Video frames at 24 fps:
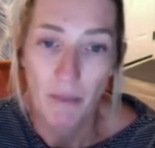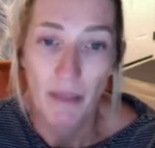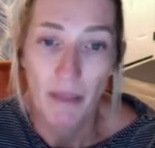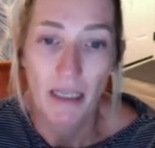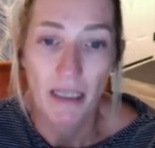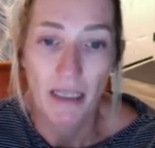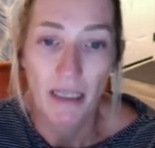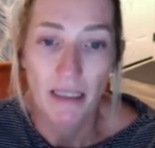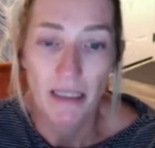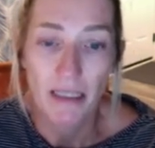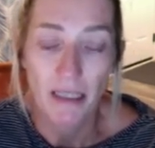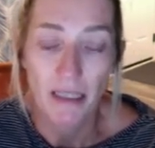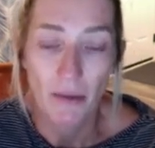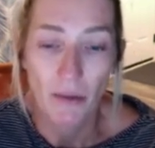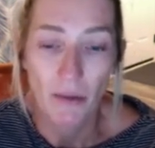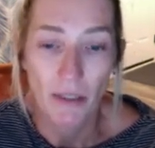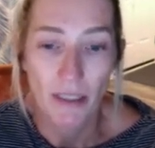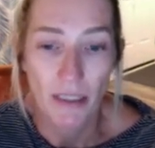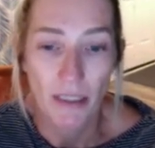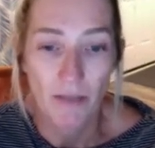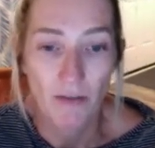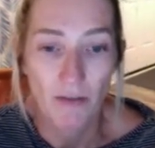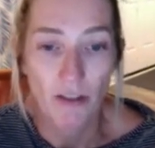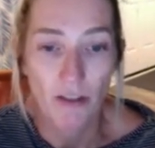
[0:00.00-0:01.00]
minutes they
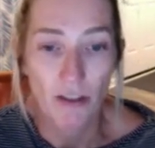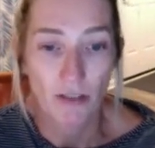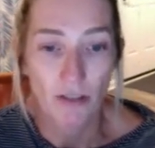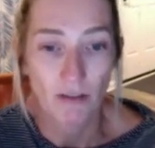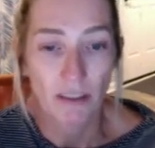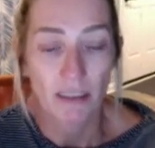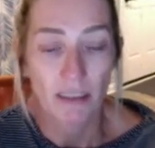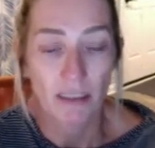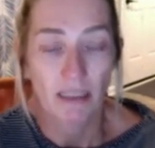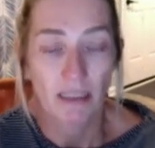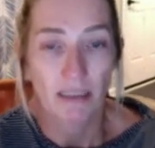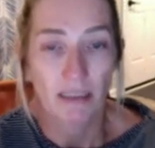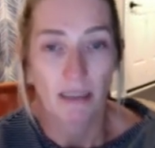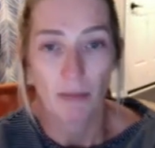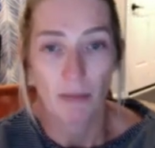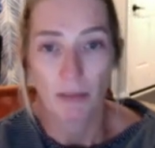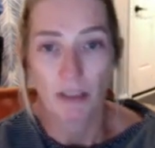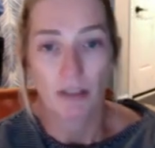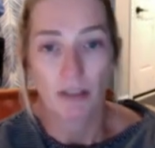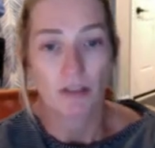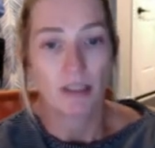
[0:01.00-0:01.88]
received services up until